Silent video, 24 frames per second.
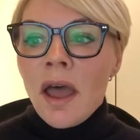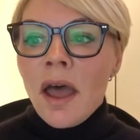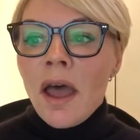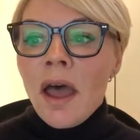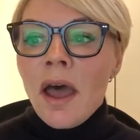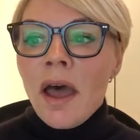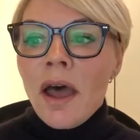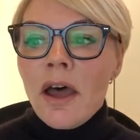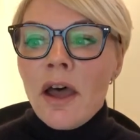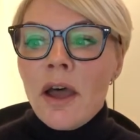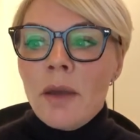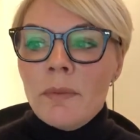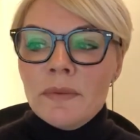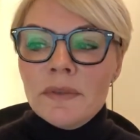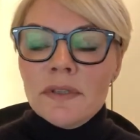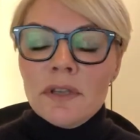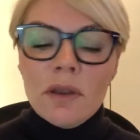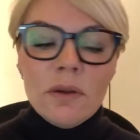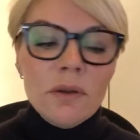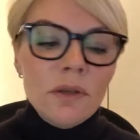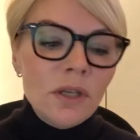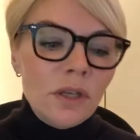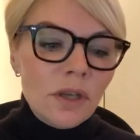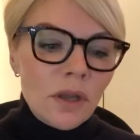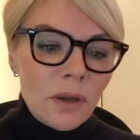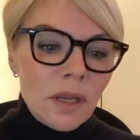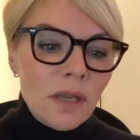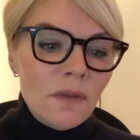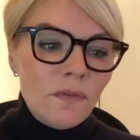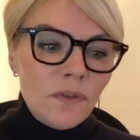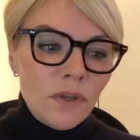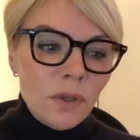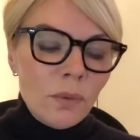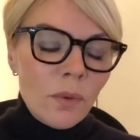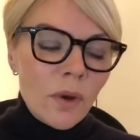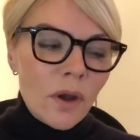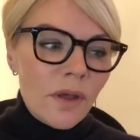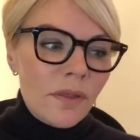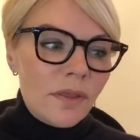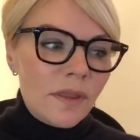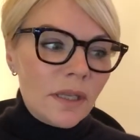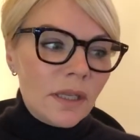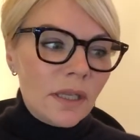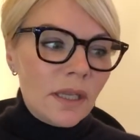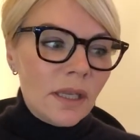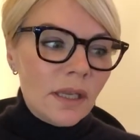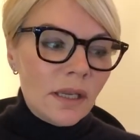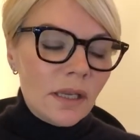Um, so, you know, if you were
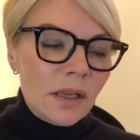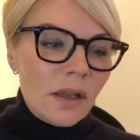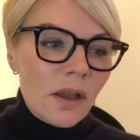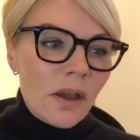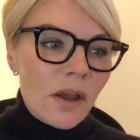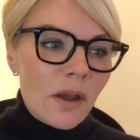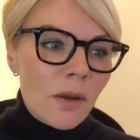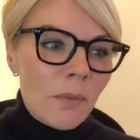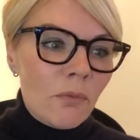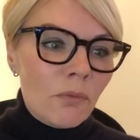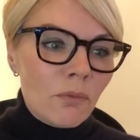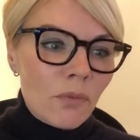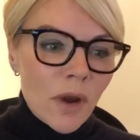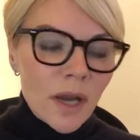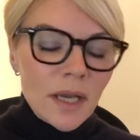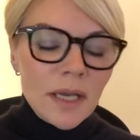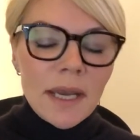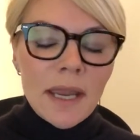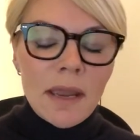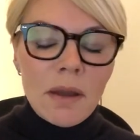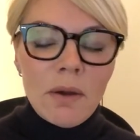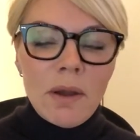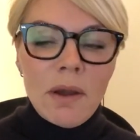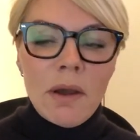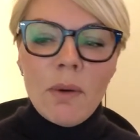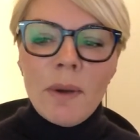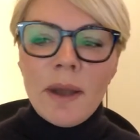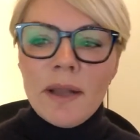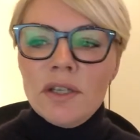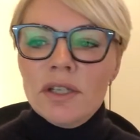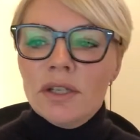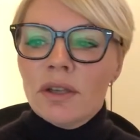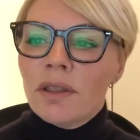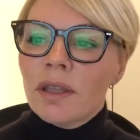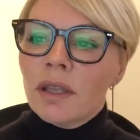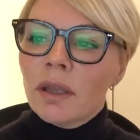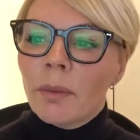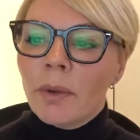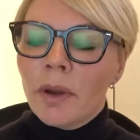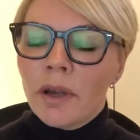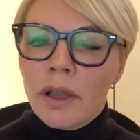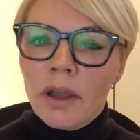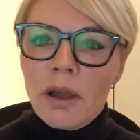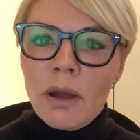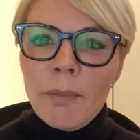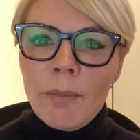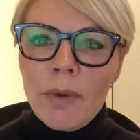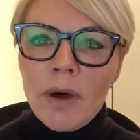thinking um, right now, oh, actually, I think I'm going
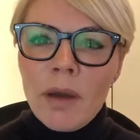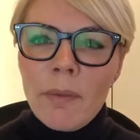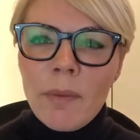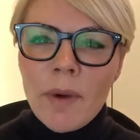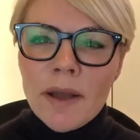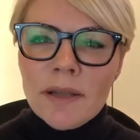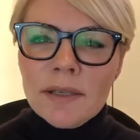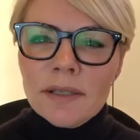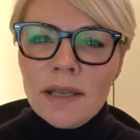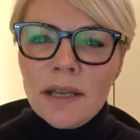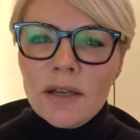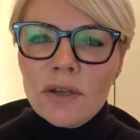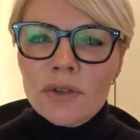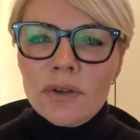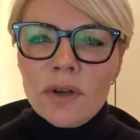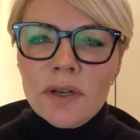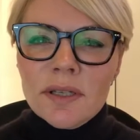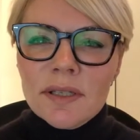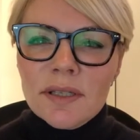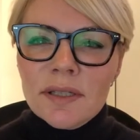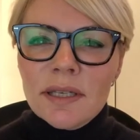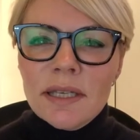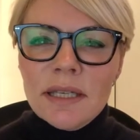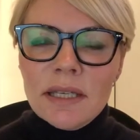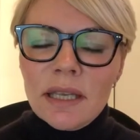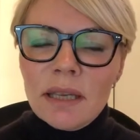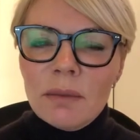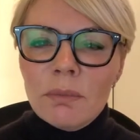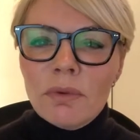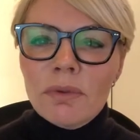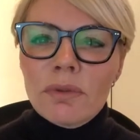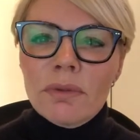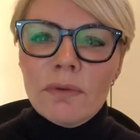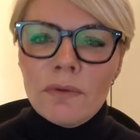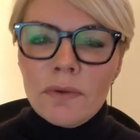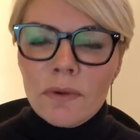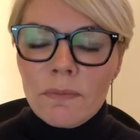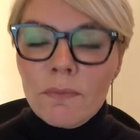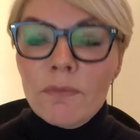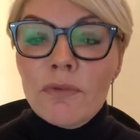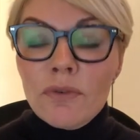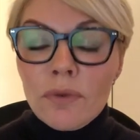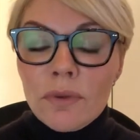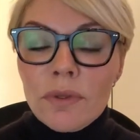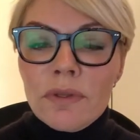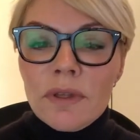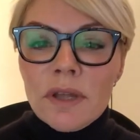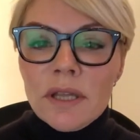to go and buy a buy to let and try and sneak in before,
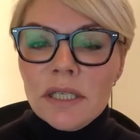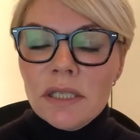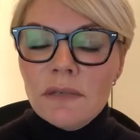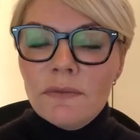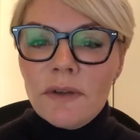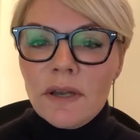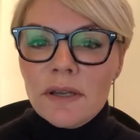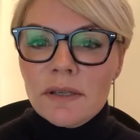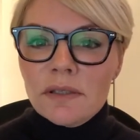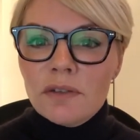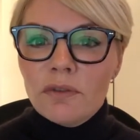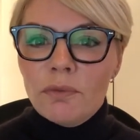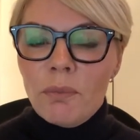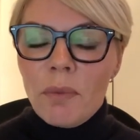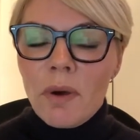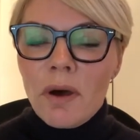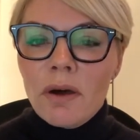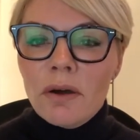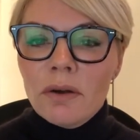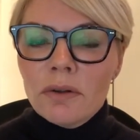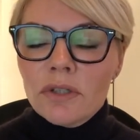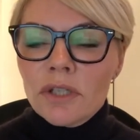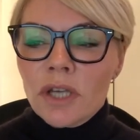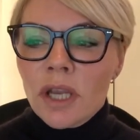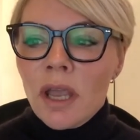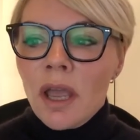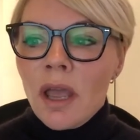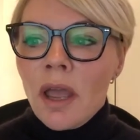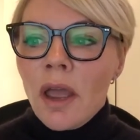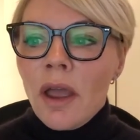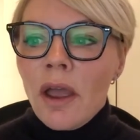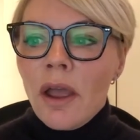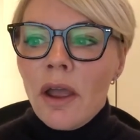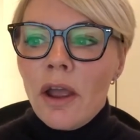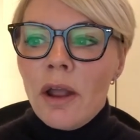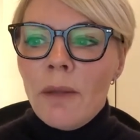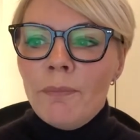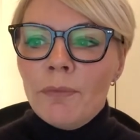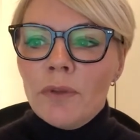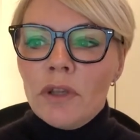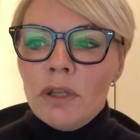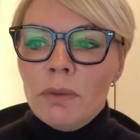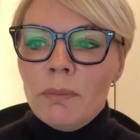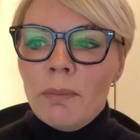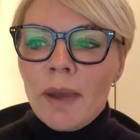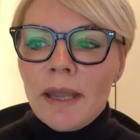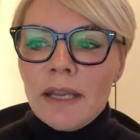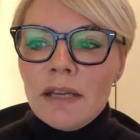before the 31st of March, um,
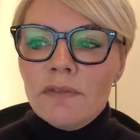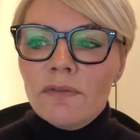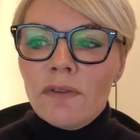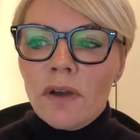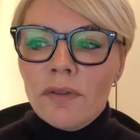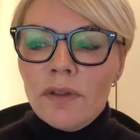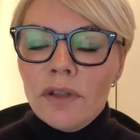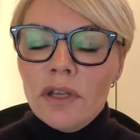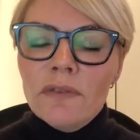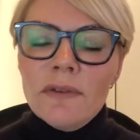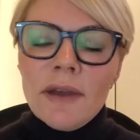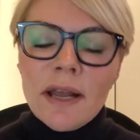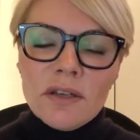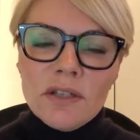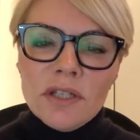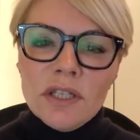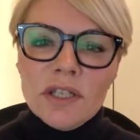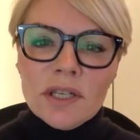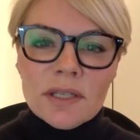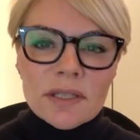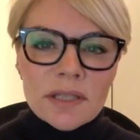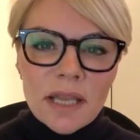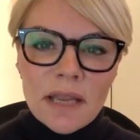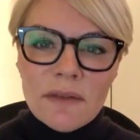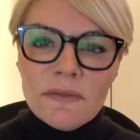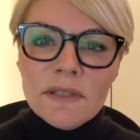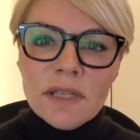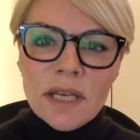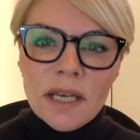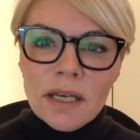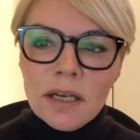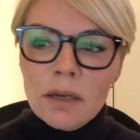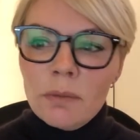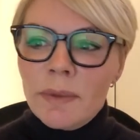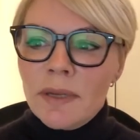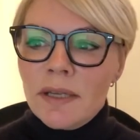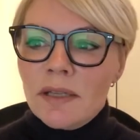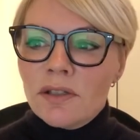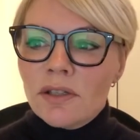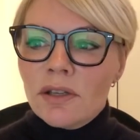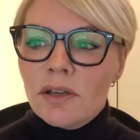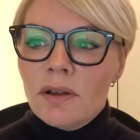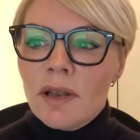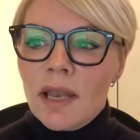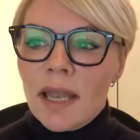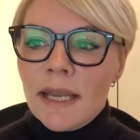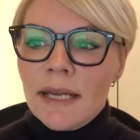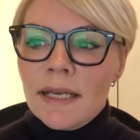you may find that you've actually just left it a little bit
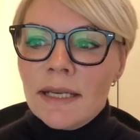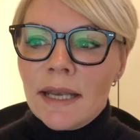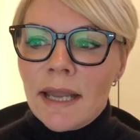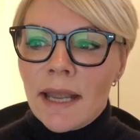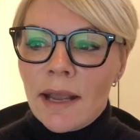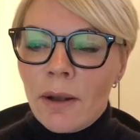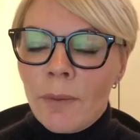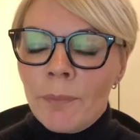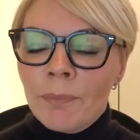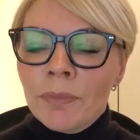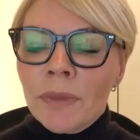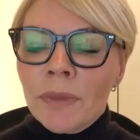too late now.